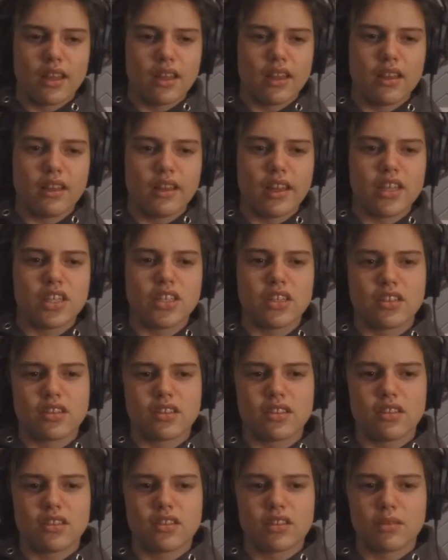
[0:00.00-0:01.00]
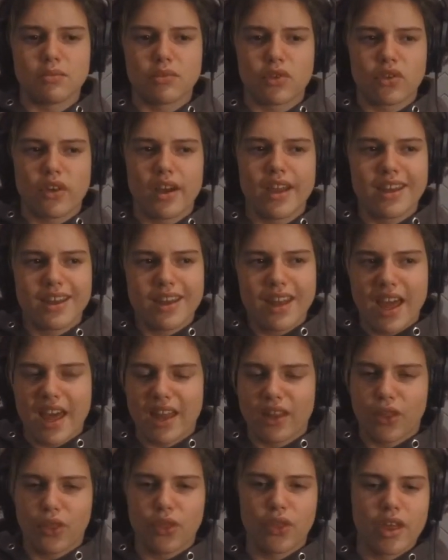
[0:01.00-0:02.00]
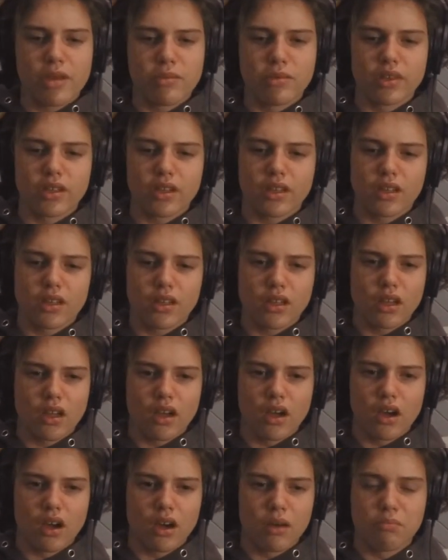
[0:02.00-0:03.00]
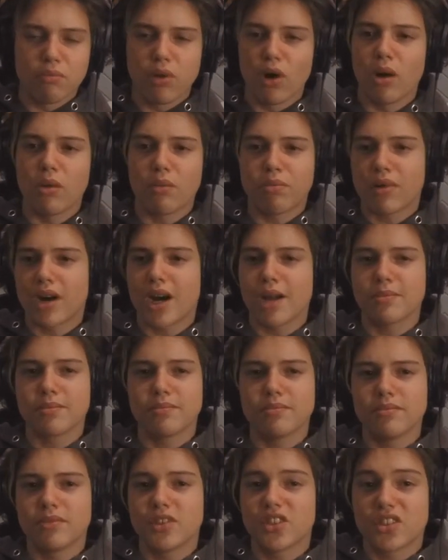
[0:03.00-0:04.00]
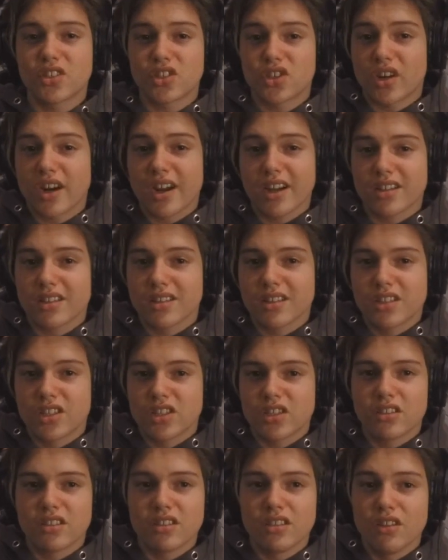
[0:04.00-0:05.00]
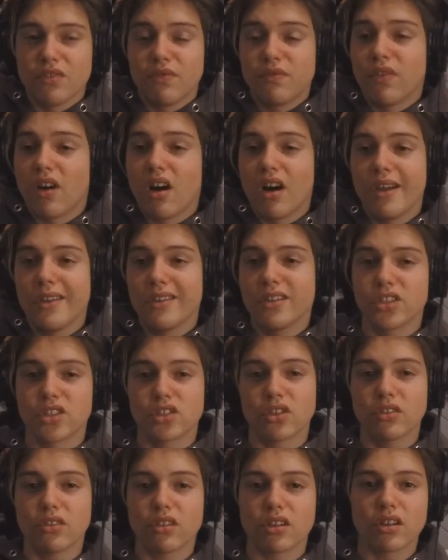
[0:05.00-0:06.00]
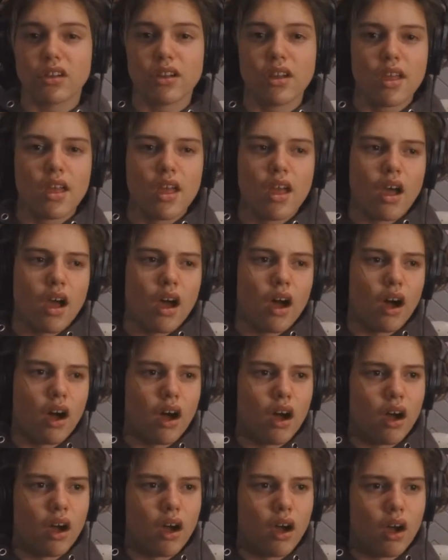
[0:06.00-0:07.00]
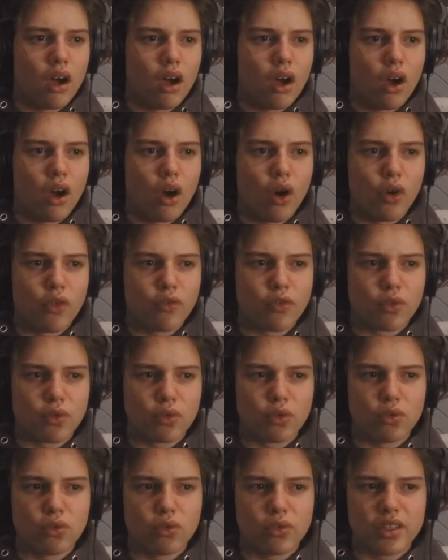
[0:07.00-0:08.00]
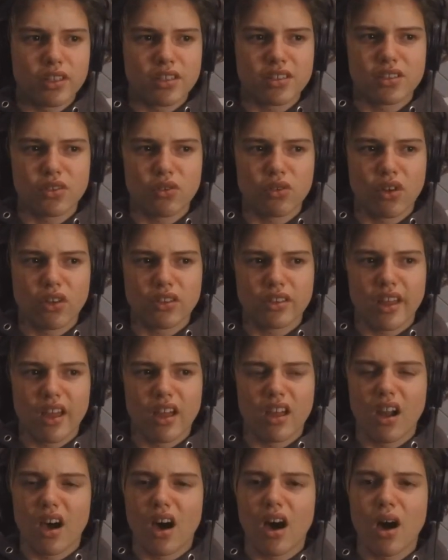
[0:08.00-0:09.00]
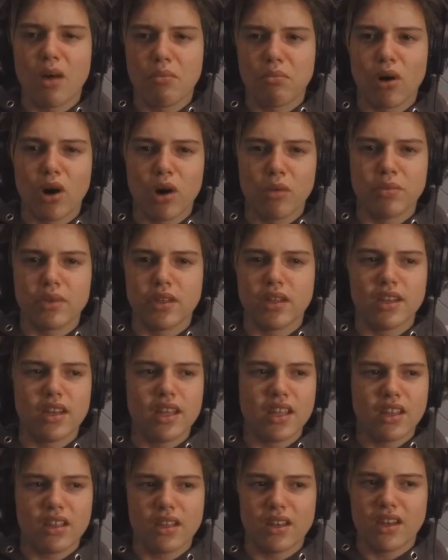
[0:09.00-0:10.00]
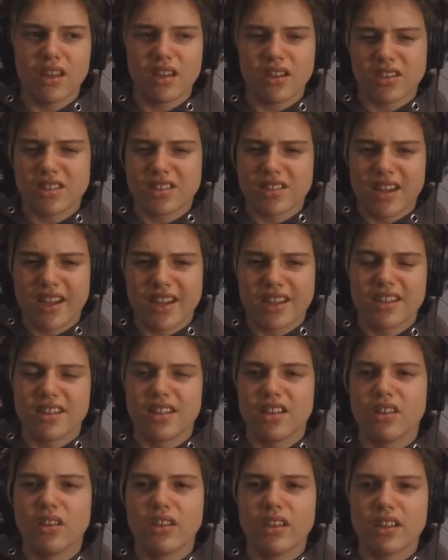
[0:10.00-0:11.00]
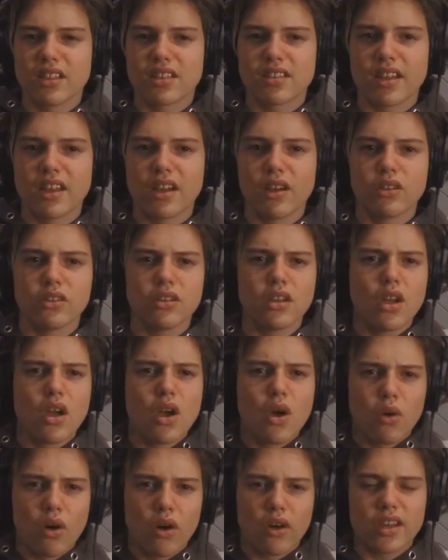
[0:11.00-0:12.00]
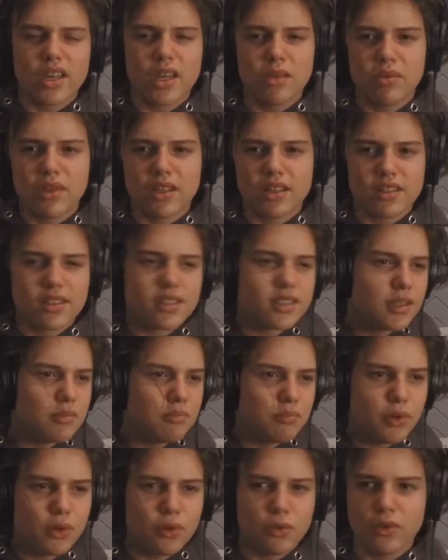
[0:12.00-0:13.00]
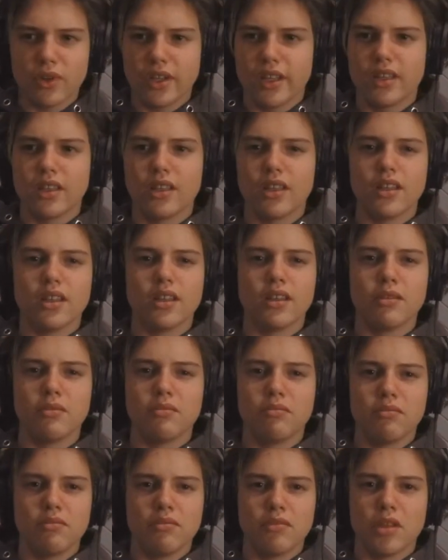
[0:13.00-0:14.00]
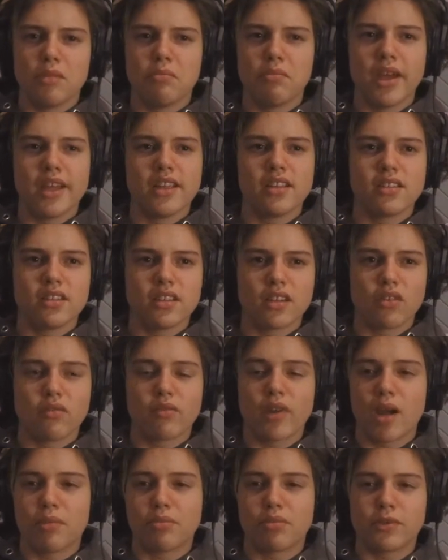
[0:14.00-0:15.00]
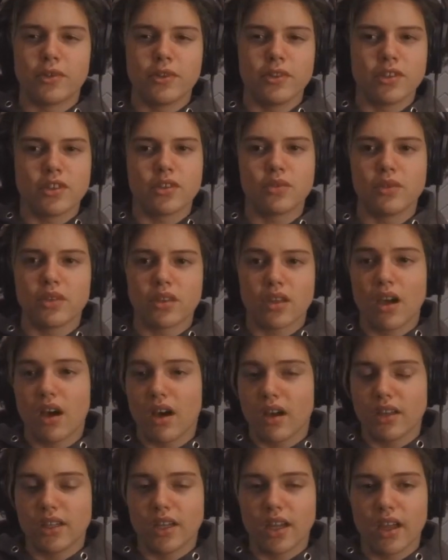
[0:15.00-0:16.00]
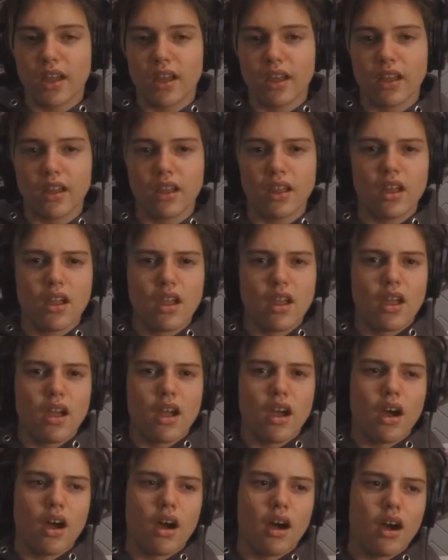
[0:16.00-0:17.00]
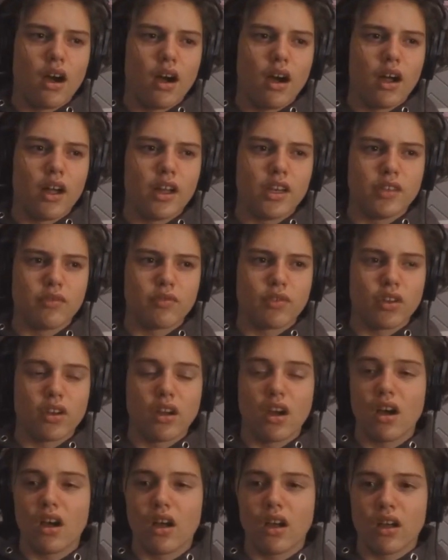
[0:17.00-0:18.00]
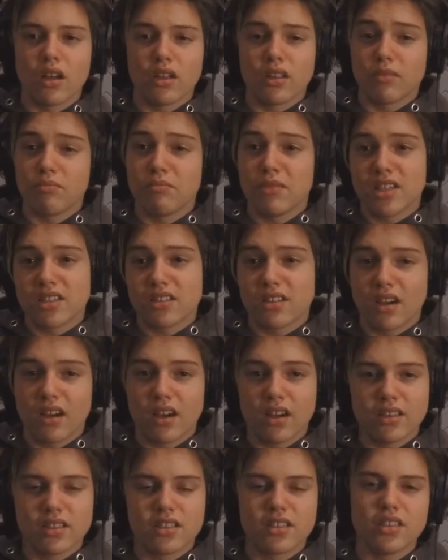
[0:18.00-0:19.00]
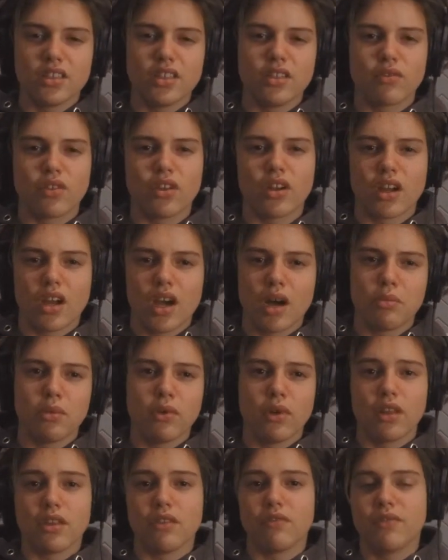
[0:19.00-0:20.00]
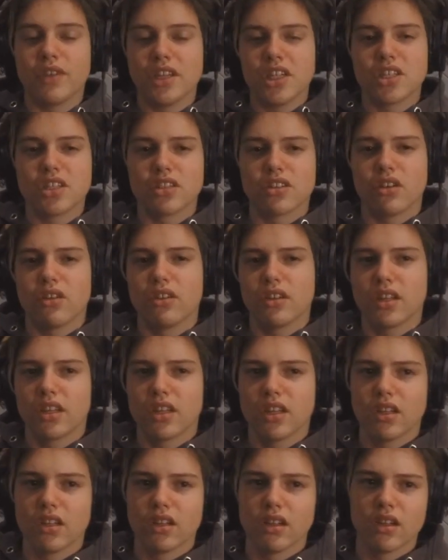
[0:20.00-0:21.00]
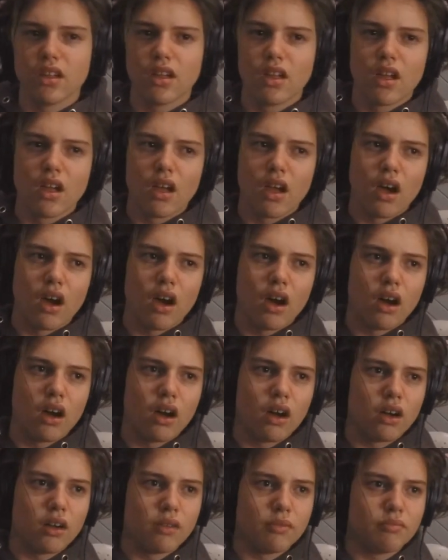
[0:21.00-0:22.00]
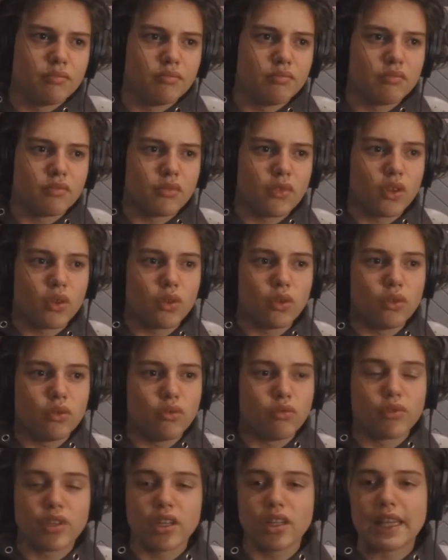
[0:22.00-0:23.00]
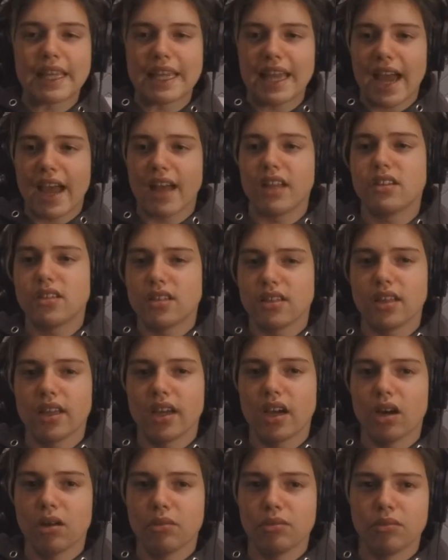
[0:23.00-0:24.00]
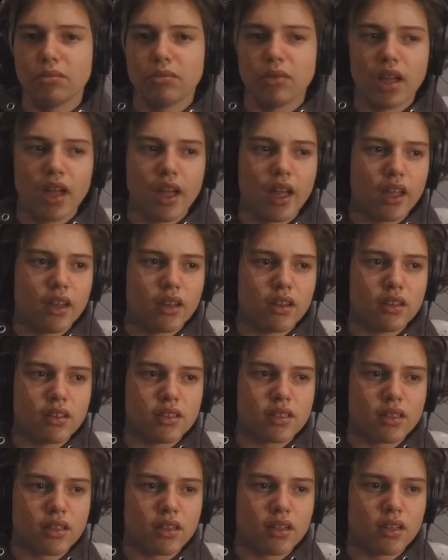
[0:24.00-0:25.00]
They're just some great anthemic pop rap tracks that just define the genre. Overall, it's still got that art pop and neo psychedelia sound, while keeping it simple in the basic rap roots with Kanye, and you've got Mr. Hudson. You've got a couple other features on here who really add to the album and is